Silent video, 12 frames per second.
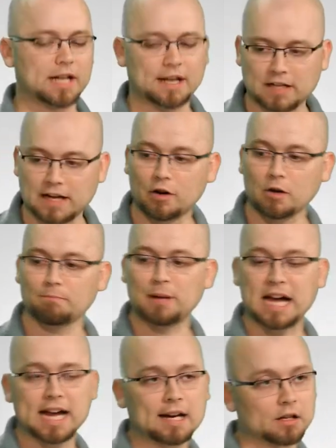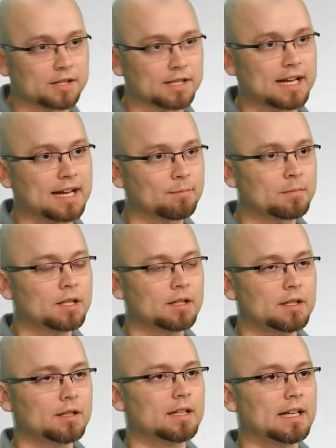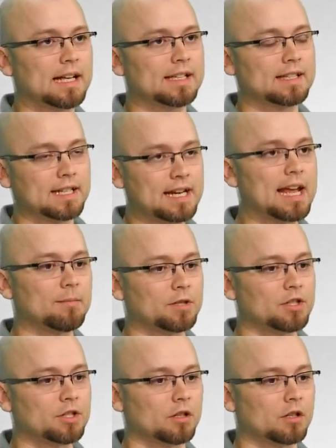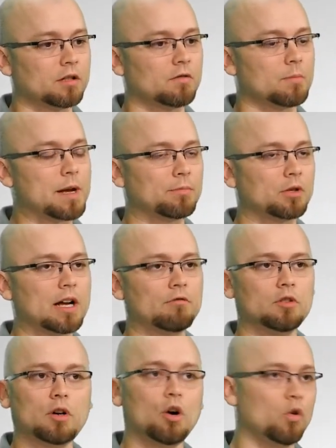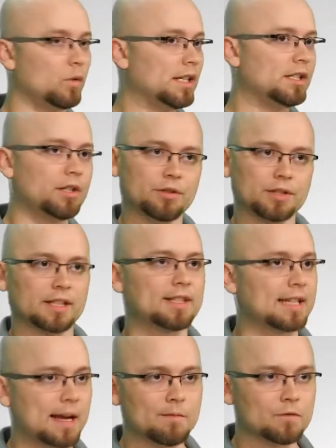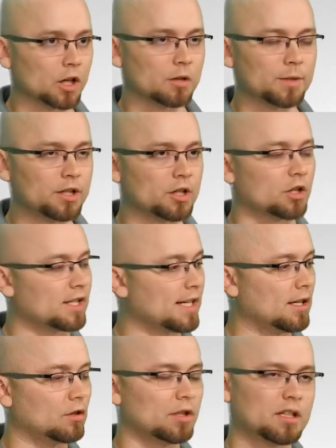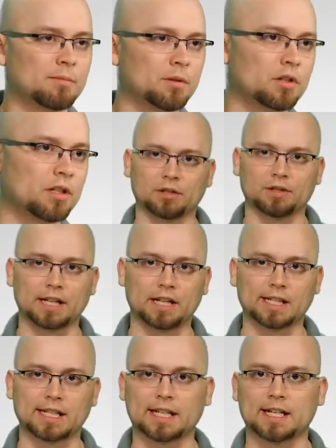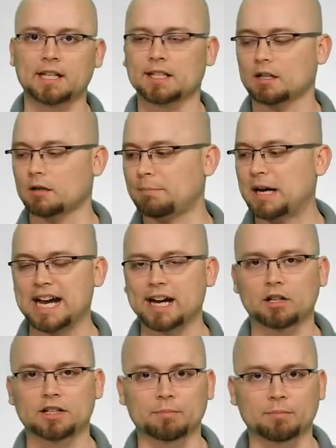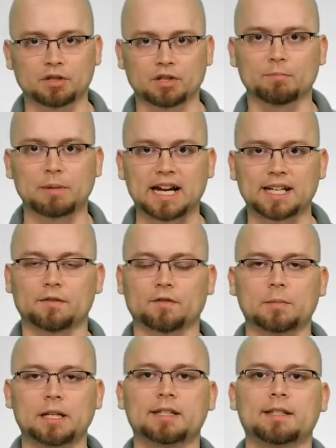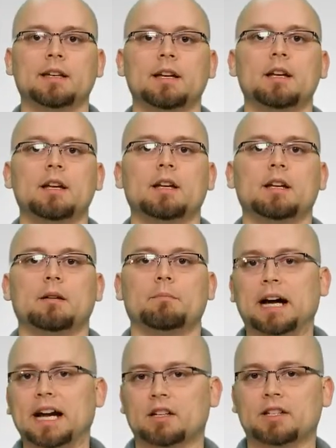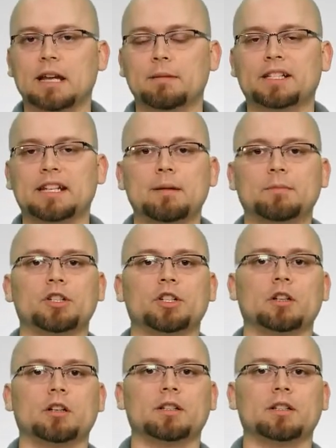We have to have our buyer's name as the named insured. Remember, I will always use the same verbiage. Our seller is the person who sells it to us. Our buyer is the person who buys it from us. Buyer's name is named insured.